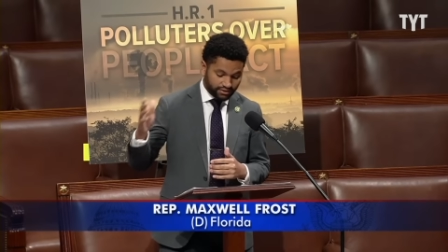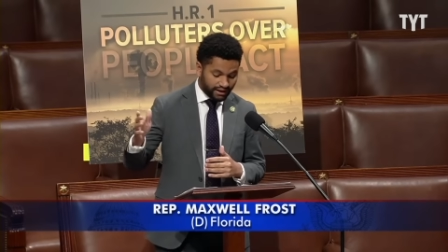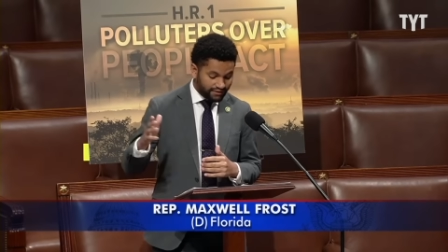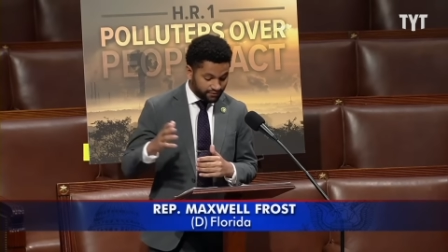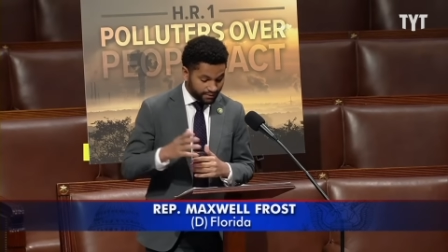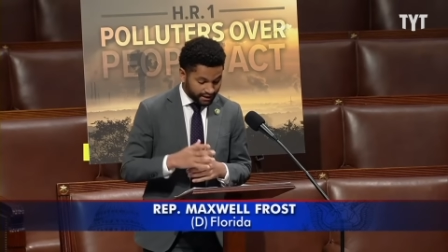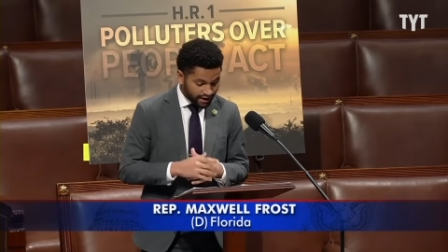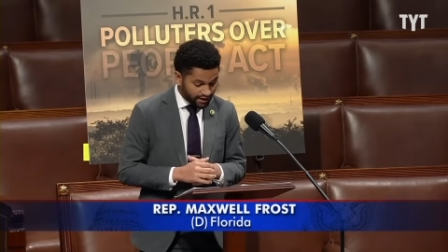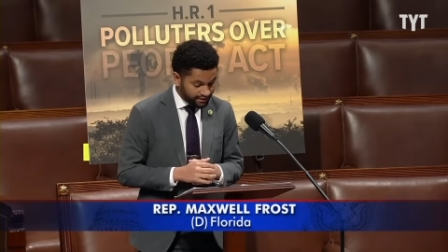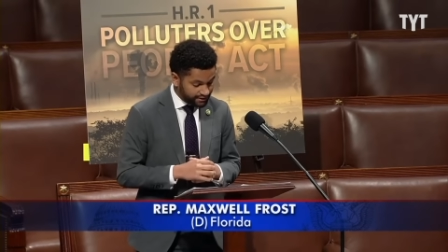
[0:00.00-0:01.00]
heard a lot from my
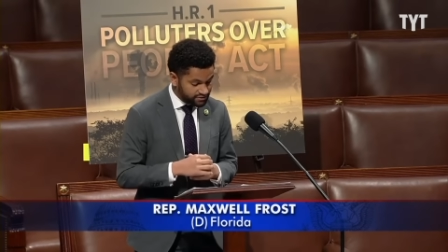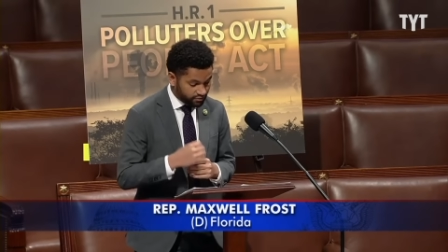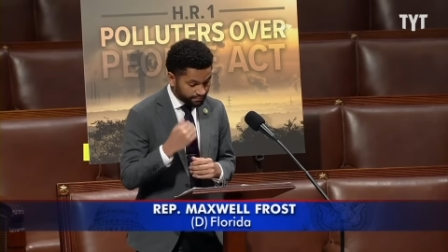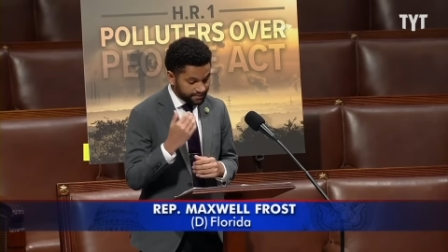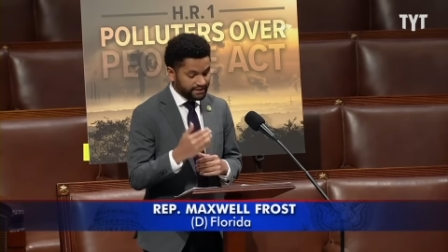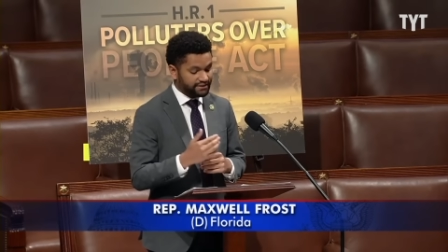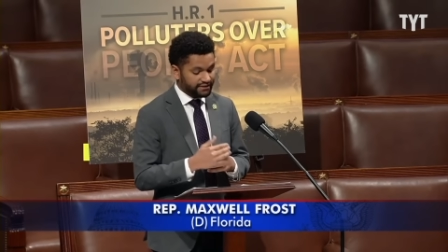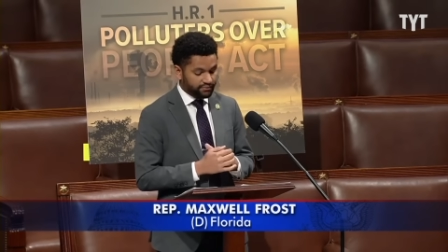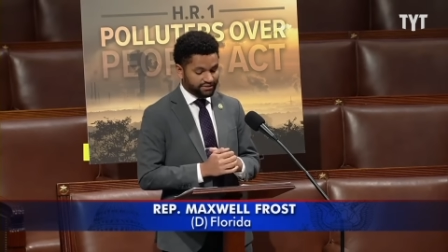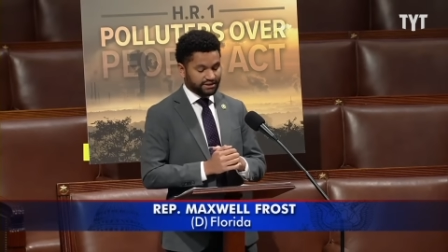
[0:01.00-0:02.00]
colleagues
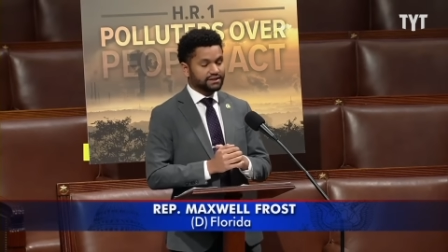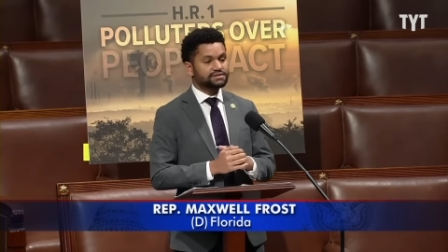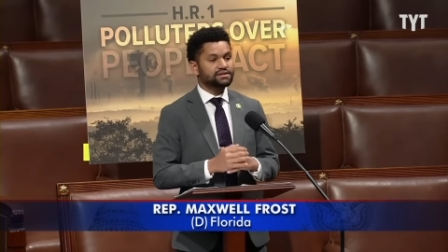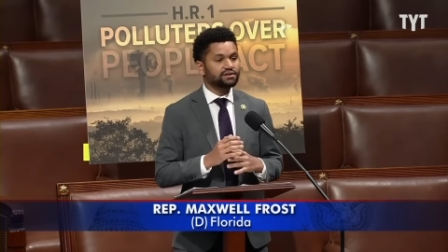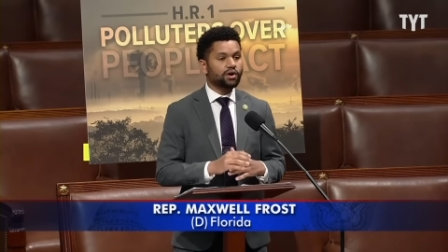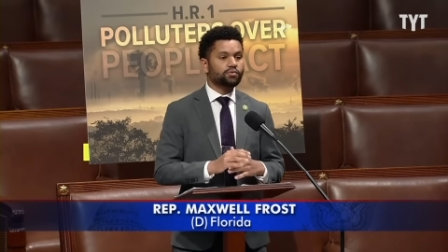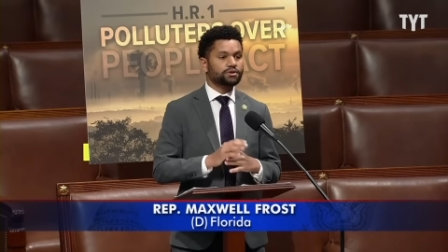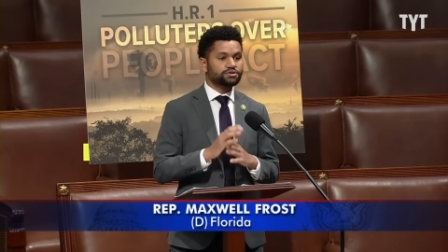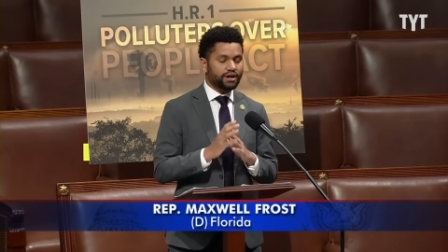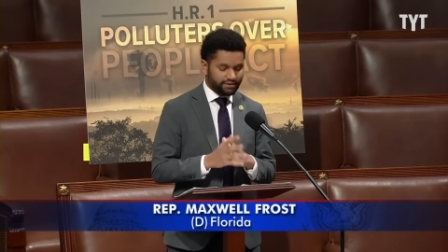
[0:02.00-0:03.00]
repeating that we need to
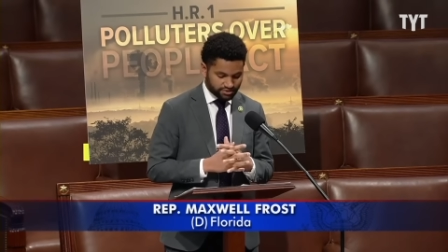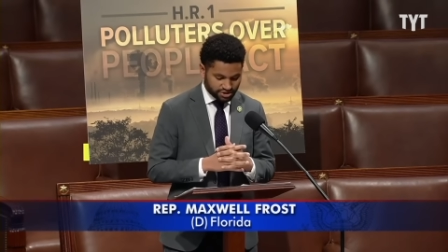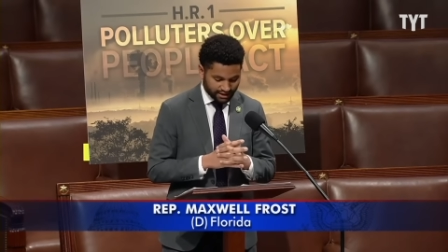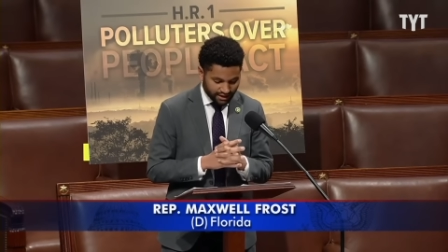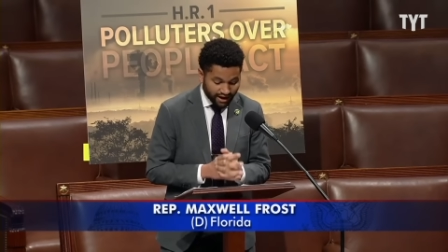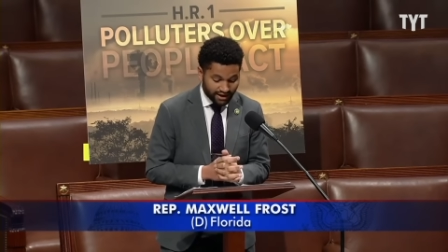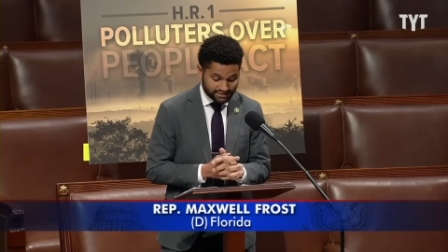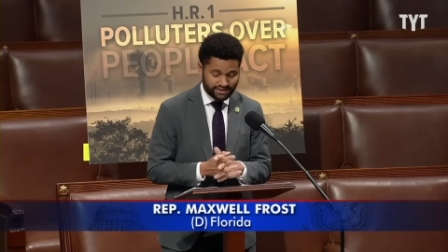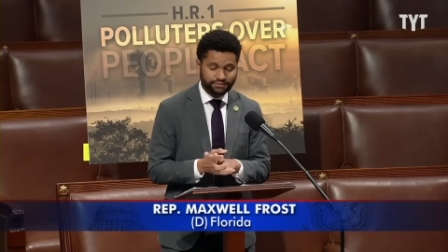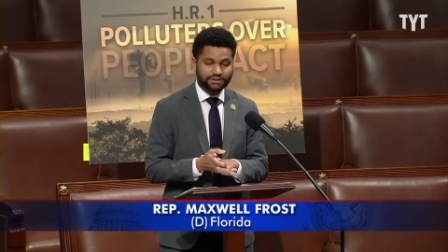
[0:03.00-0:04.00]
lower energy
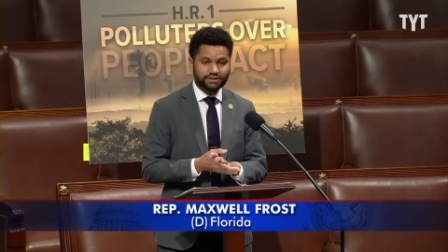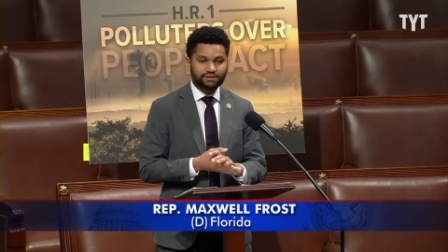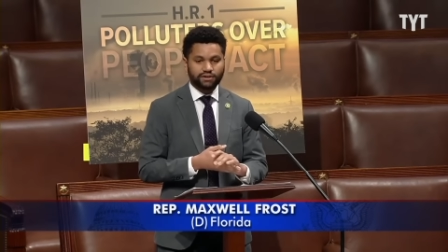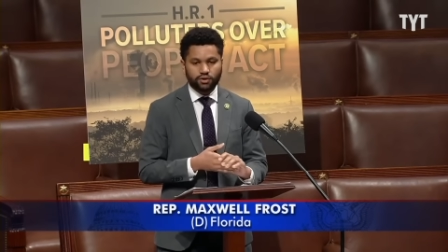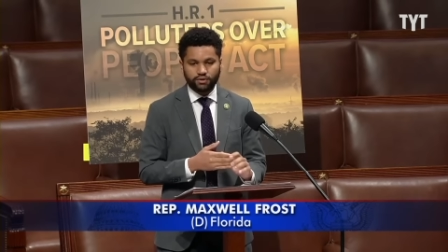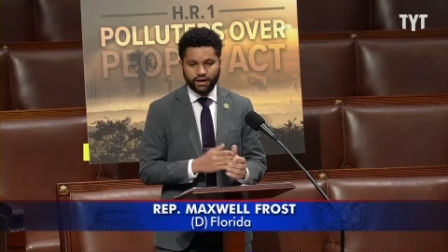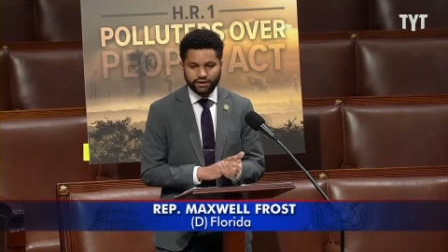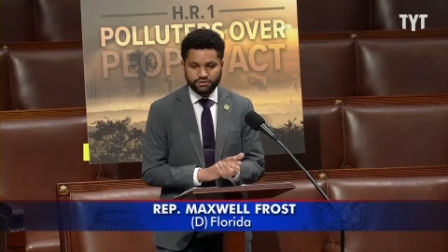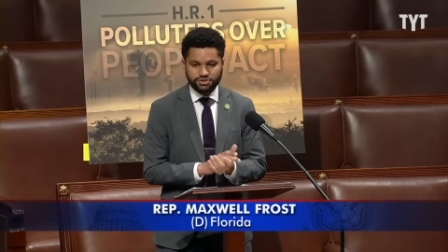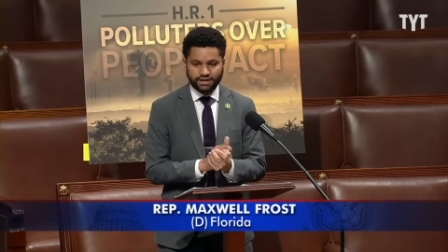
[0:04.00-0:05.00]
costs, that we need to lower
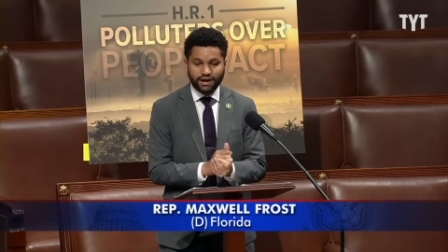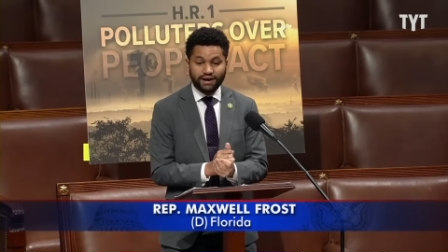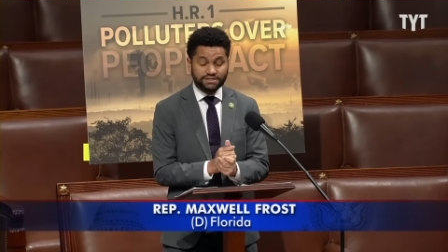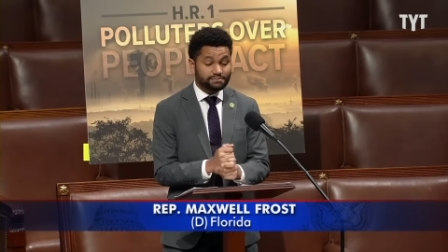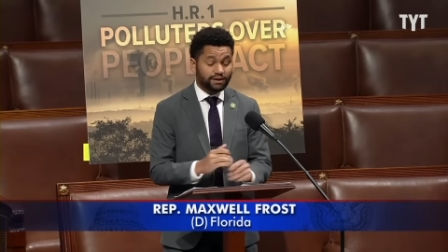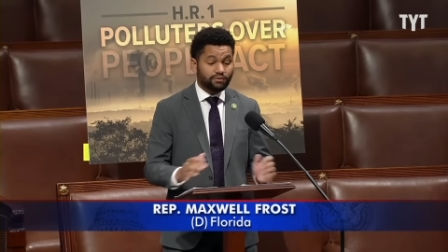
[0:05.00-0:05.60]
energy costs.